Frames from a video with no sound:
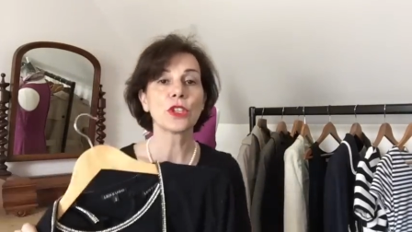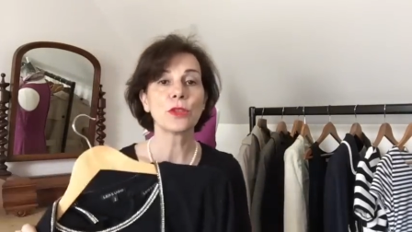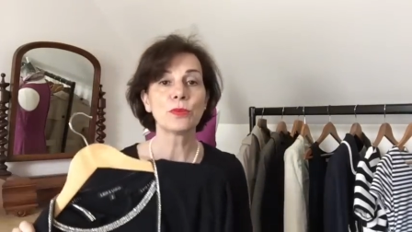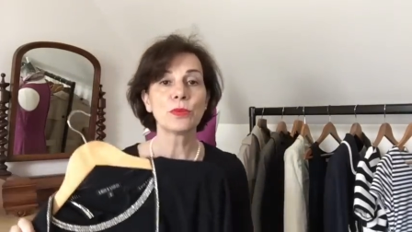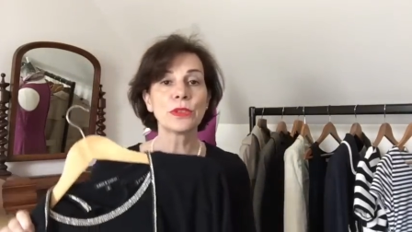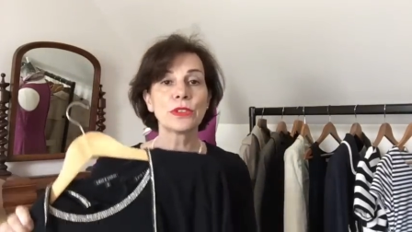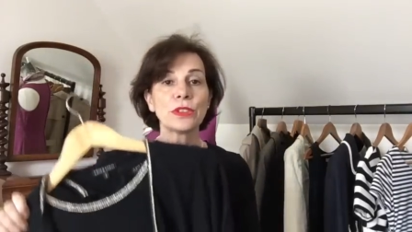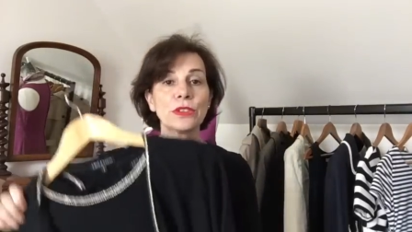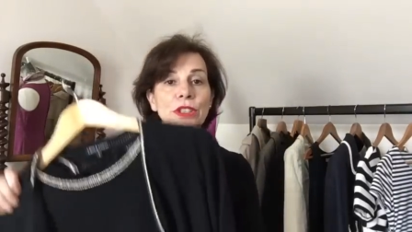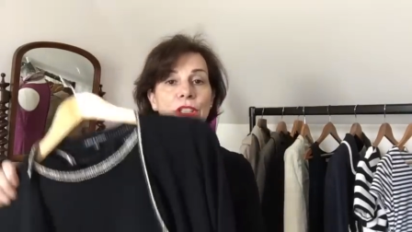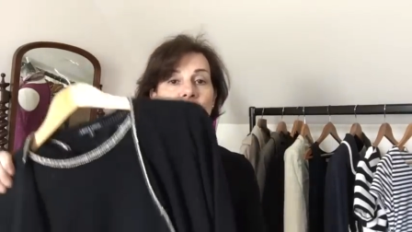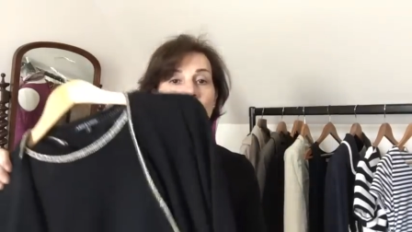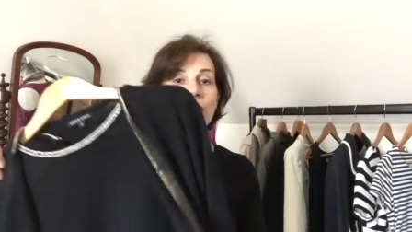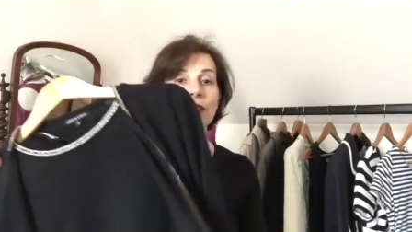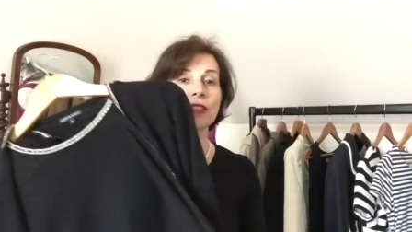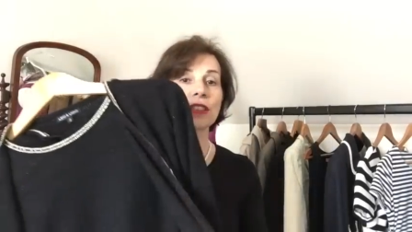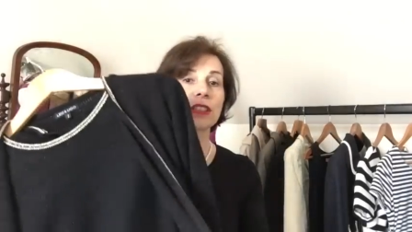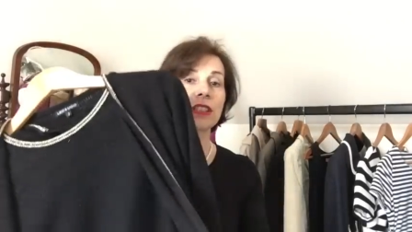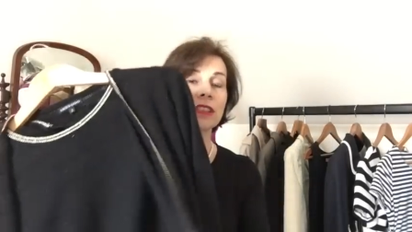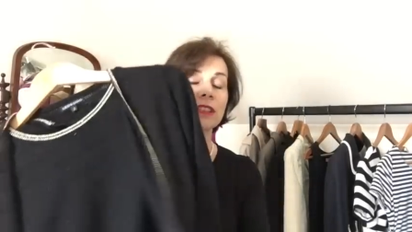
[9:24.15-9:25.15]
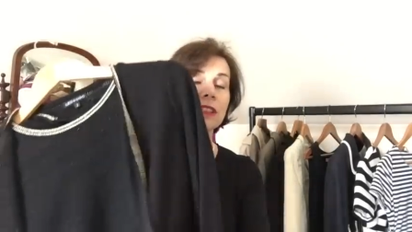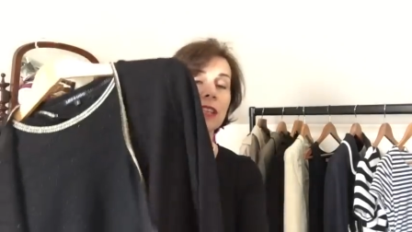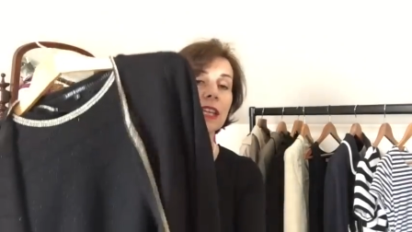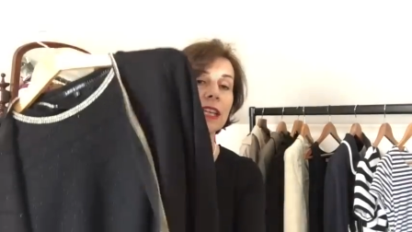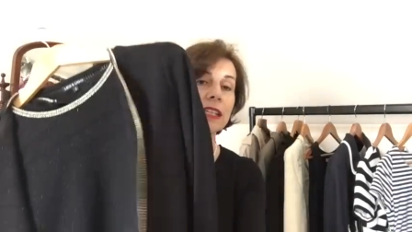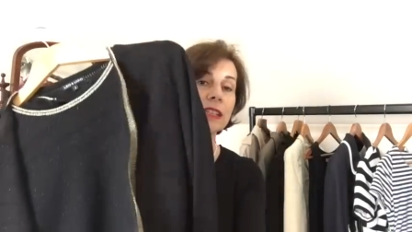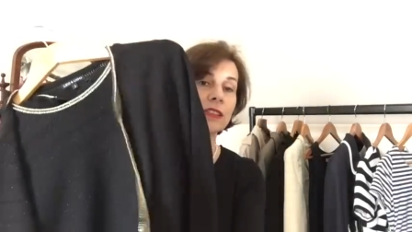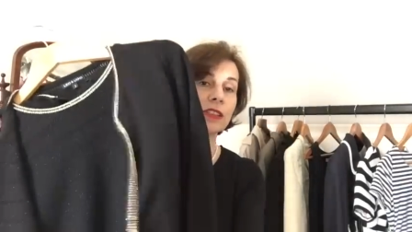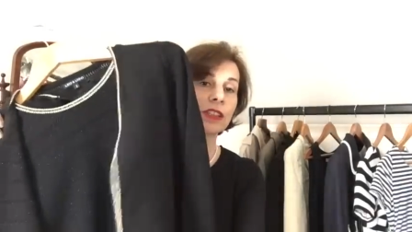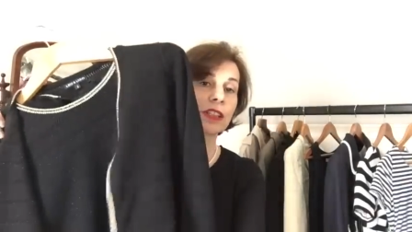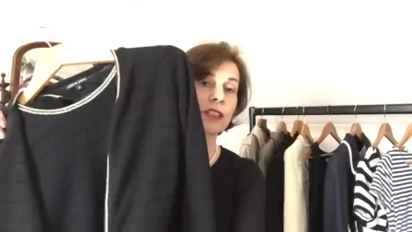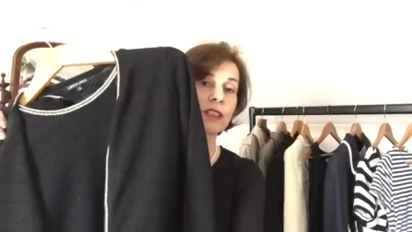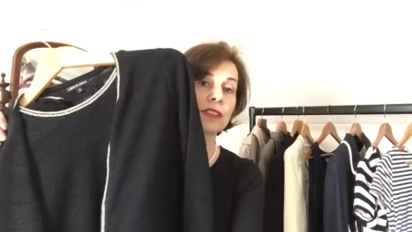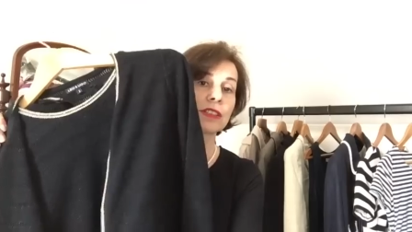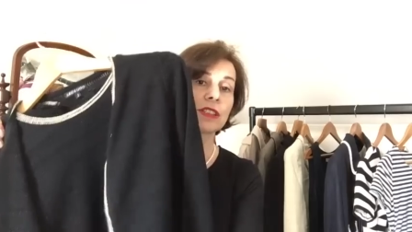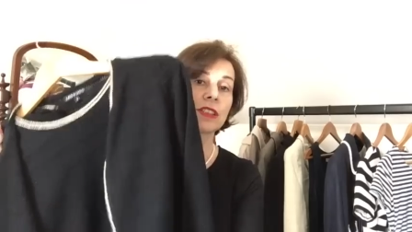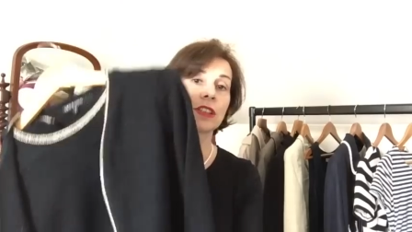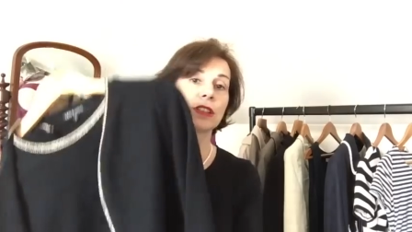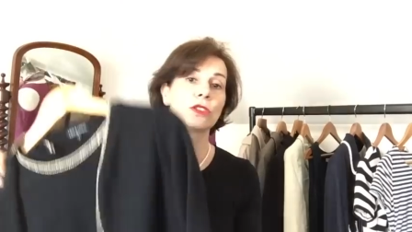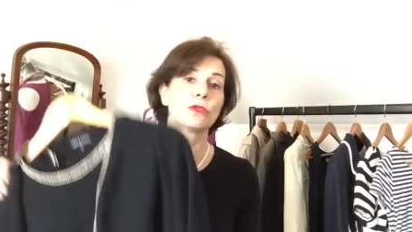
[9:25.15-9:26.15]
top without the cardigan and the
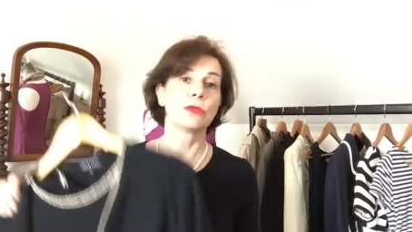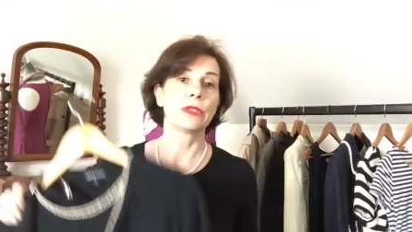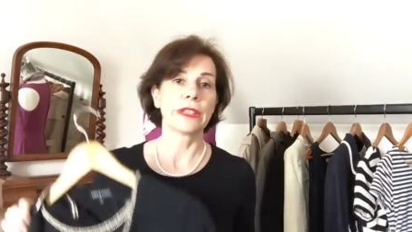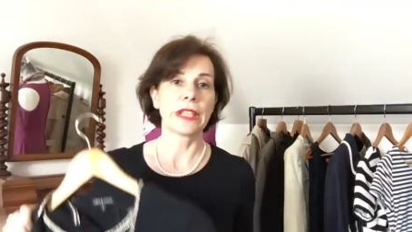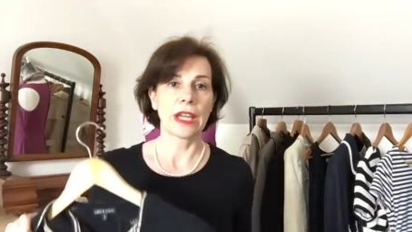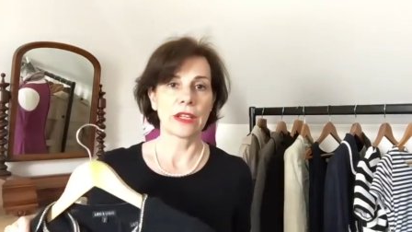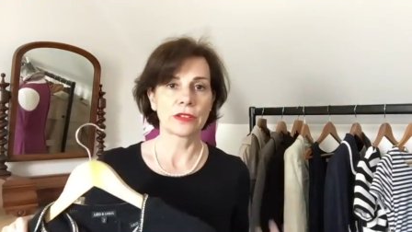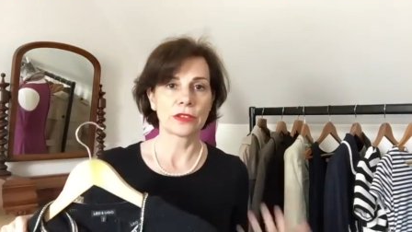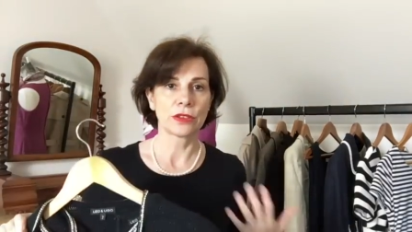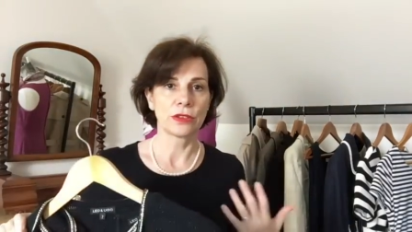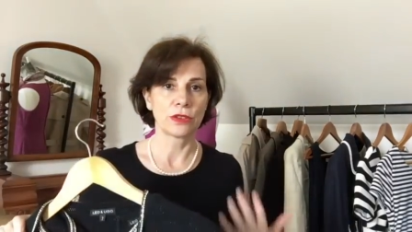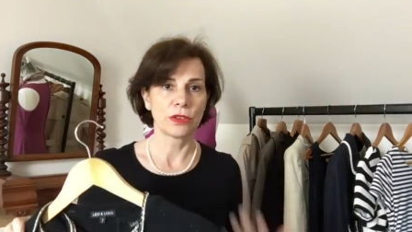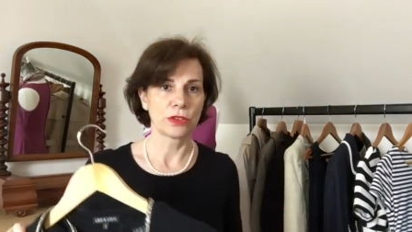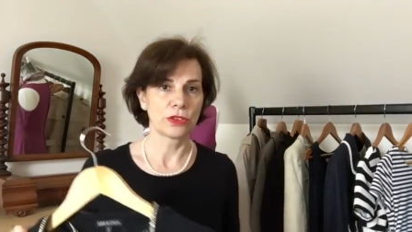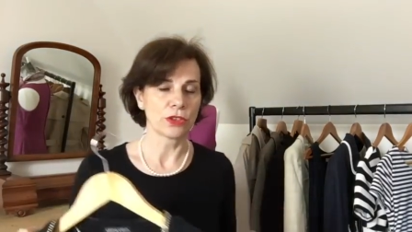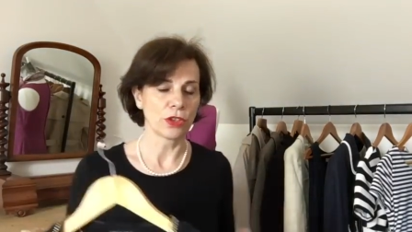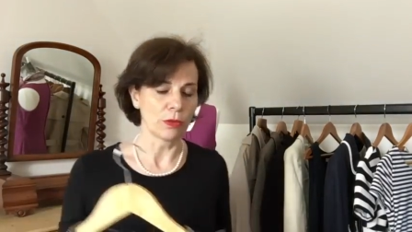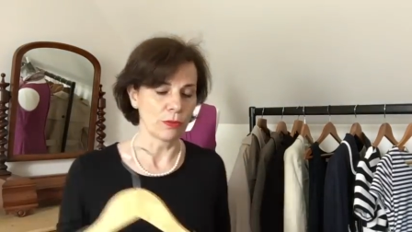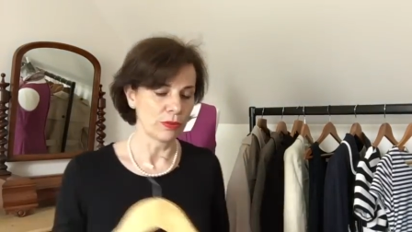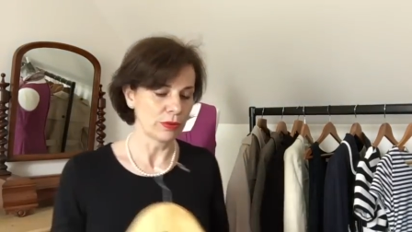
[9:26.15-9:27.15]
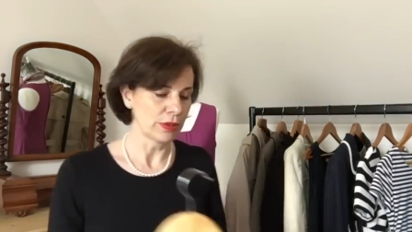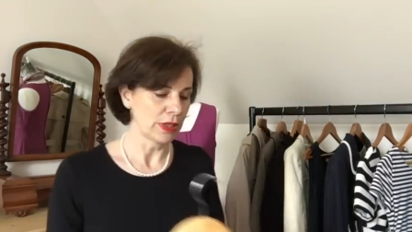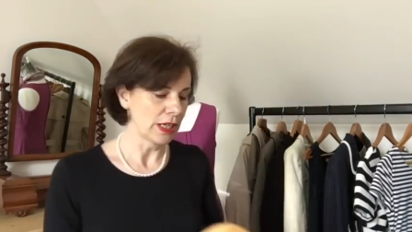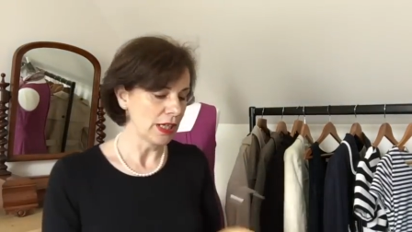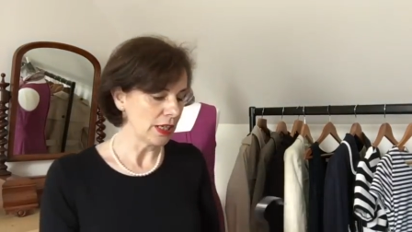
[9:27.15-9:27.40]
cardigan without the top.